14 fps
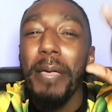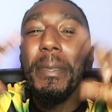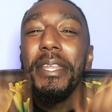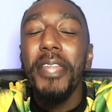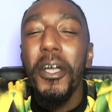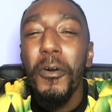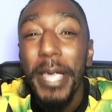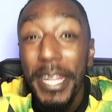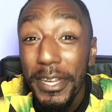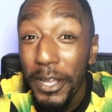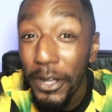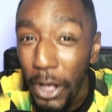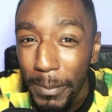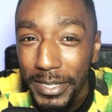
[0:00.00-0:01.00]
me know in the
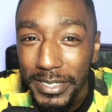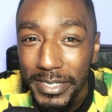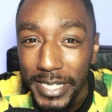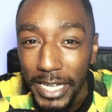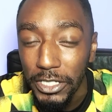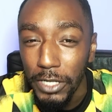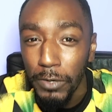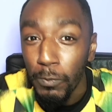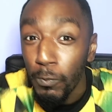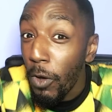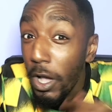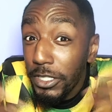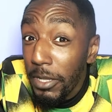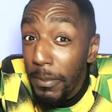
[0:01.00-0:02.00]
comment section, what
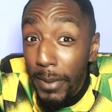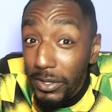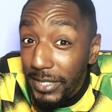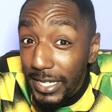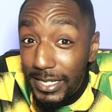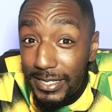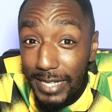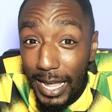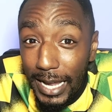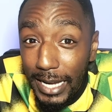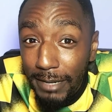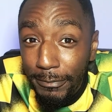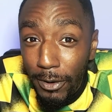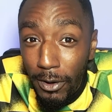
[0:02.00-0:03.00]
are you most excited
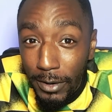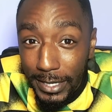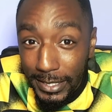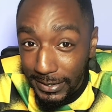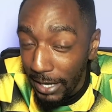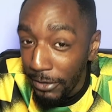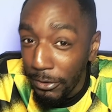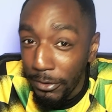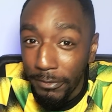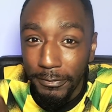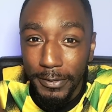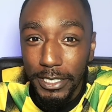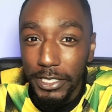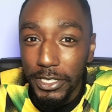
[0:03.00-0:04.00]
for? Is it a new
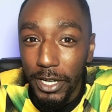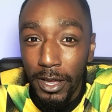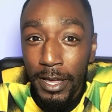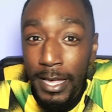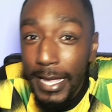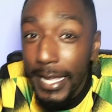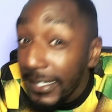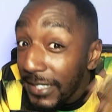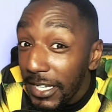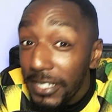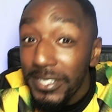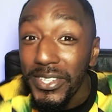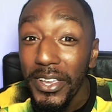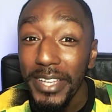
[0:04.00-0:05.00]
feature? Is it a
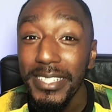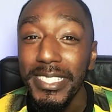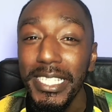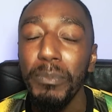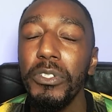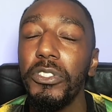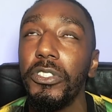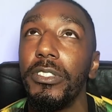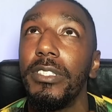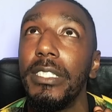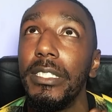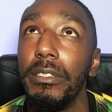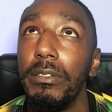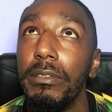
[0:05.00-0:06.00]
certain team you just
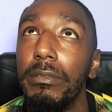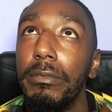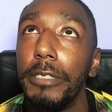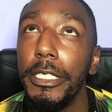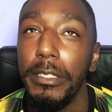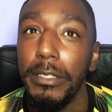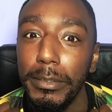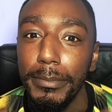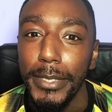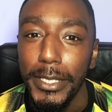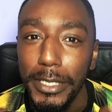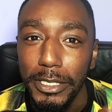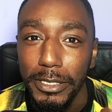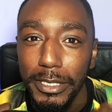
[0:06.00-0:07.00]
cannot wait to
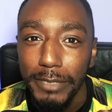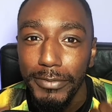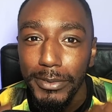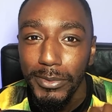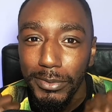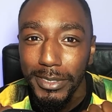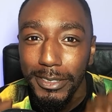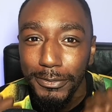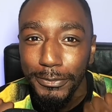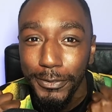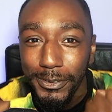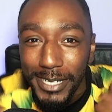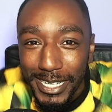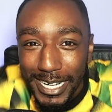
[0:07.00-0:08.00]
manage in
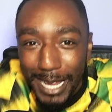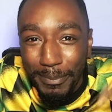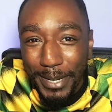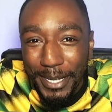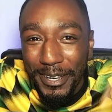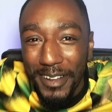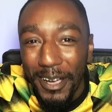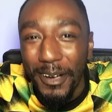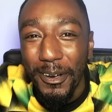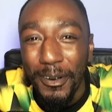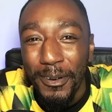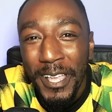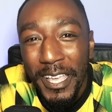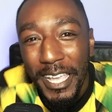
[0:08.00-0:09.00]
FM23? Let me know
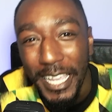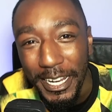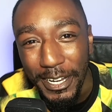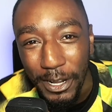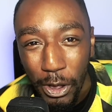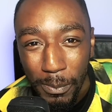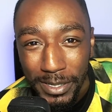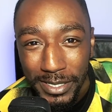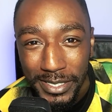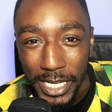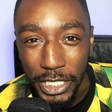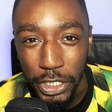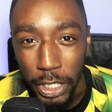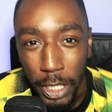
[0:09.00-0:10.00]
in the comment
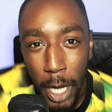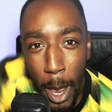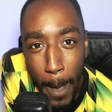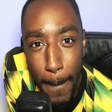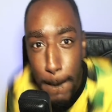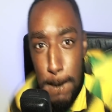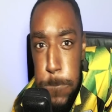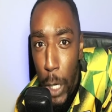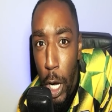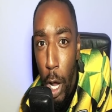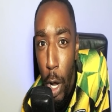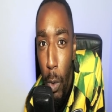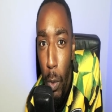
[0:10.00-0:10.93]
section below.